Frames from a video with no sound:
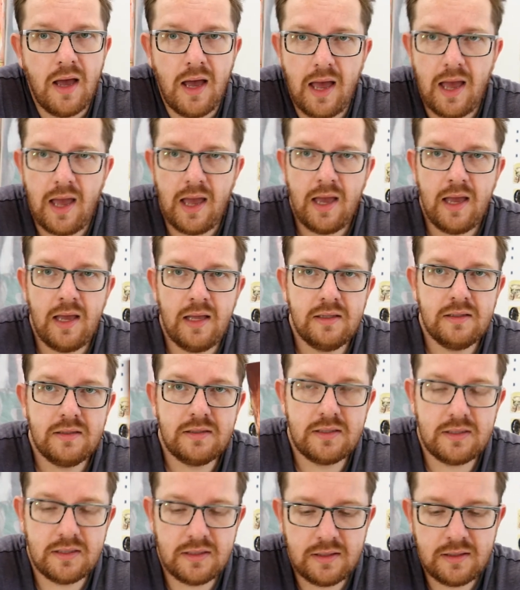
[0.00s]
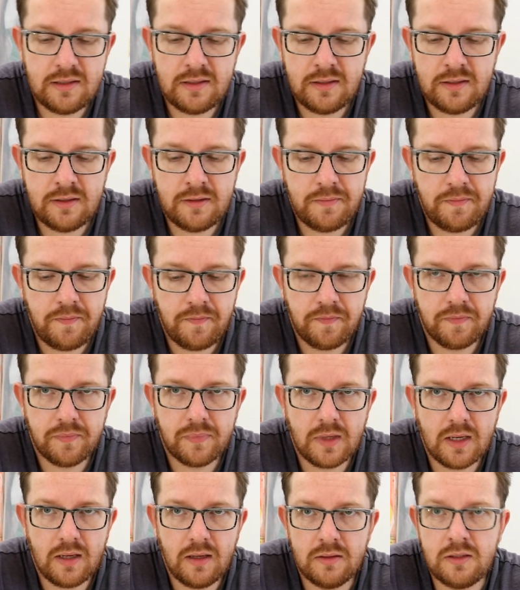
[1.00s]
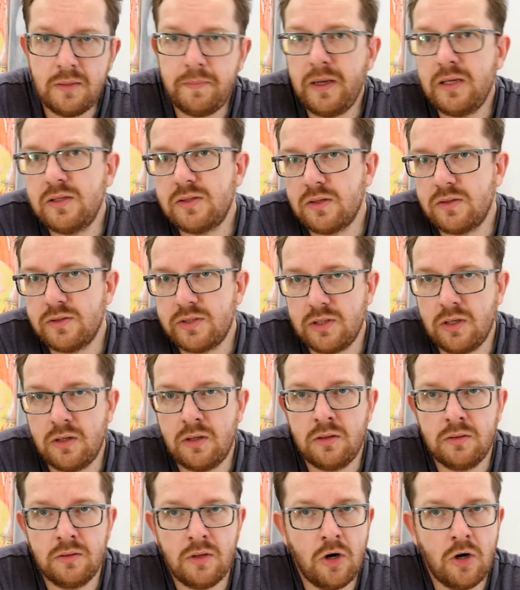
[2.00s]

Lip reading: and depends also on